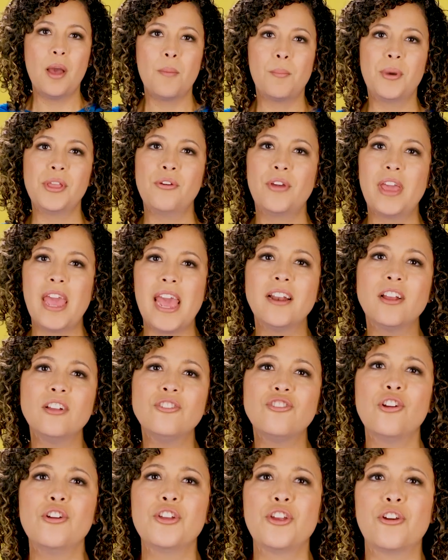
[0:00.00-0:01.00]
But you can't
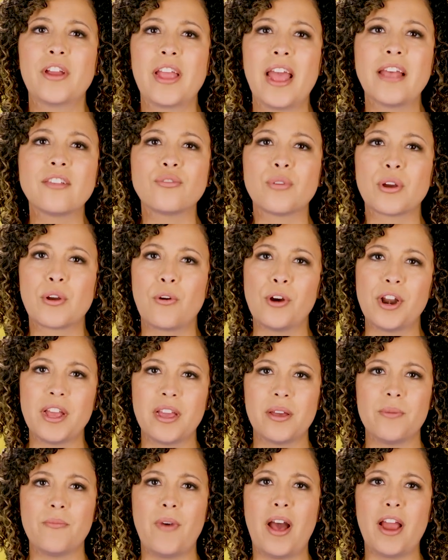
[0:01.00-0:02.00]
control your guest recording
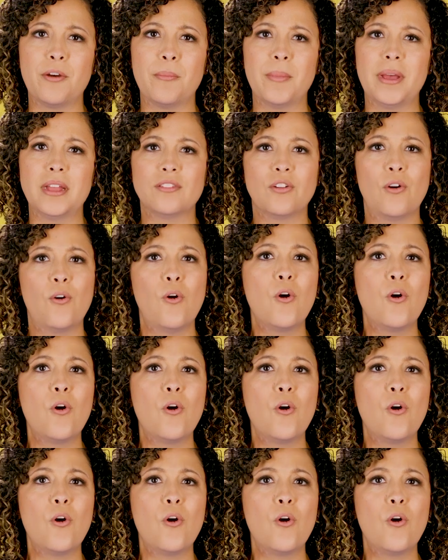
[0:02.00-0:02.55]
environment